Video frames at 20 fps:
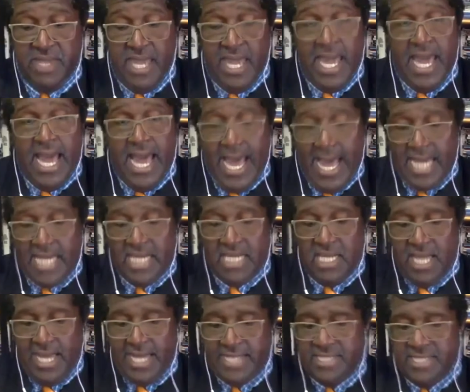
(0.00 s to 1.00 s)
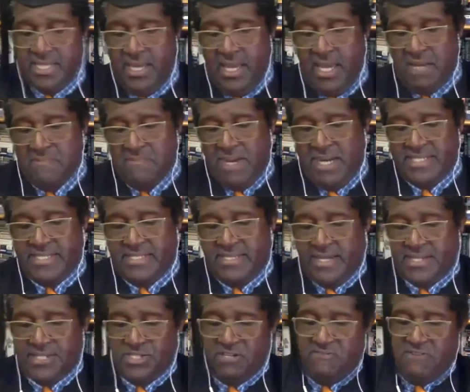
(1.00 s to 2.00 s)
I'd like to end my section
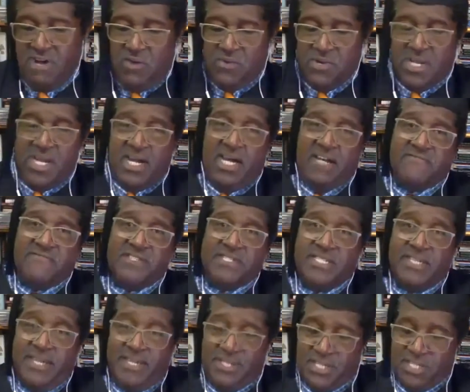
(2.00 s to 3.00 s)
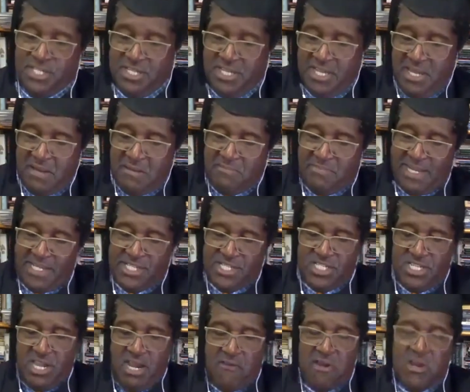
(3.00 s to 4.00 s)
of our conversation by
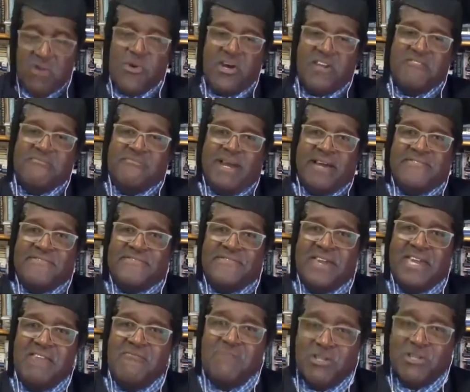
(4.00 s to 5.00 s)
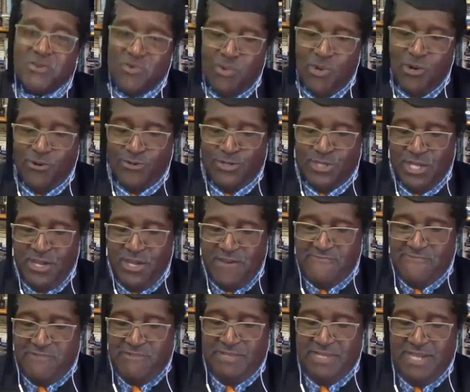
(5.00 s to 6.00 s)
sharing one of my favorite quotes
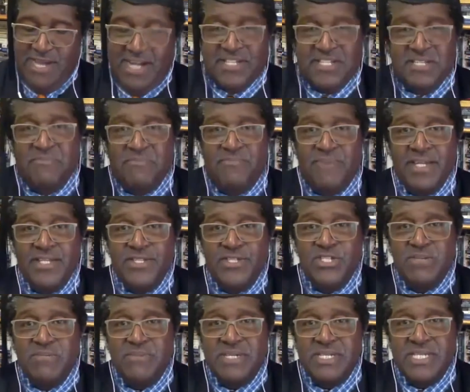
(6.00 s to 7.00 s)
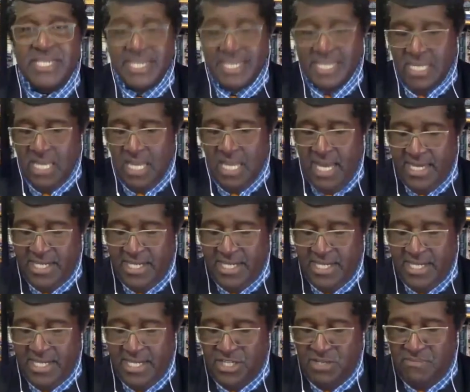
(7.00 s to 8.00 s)
from Dr. Benjamin
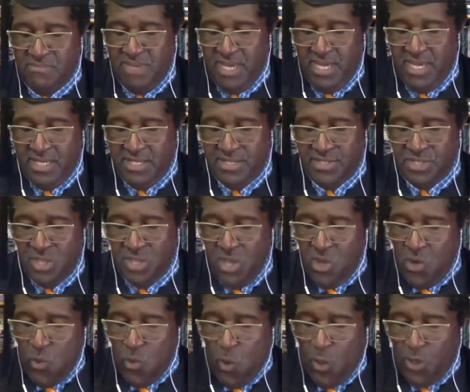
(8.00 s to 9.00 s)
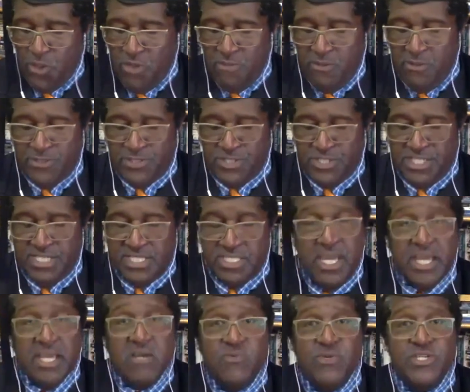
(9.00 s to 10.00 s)
Elijah Mays, one of the most
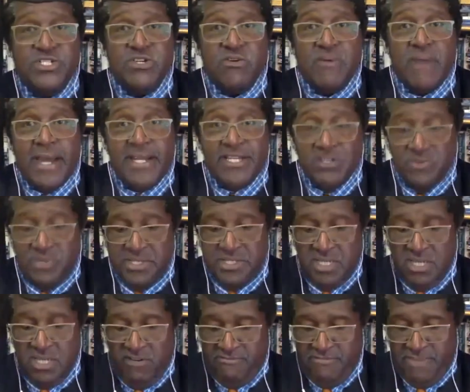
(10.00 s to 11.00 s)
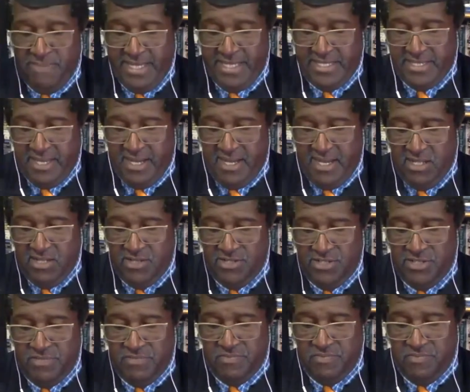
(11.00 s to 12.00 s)
distinguished graduates of Bates College.
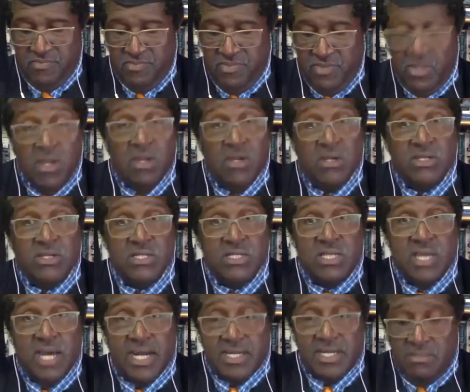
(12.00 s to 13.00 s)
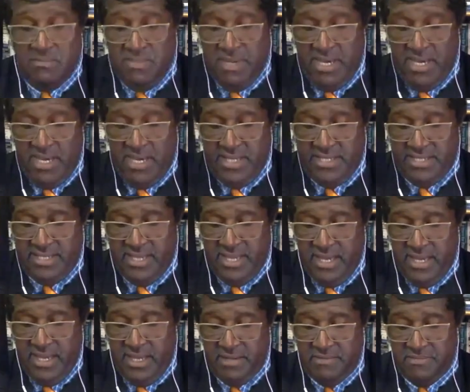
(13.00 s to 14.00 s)
Dr. Mays
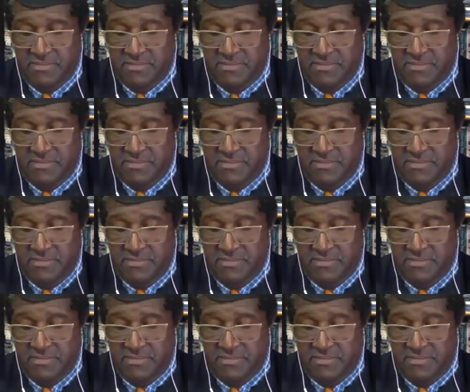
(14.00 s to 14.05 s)
said,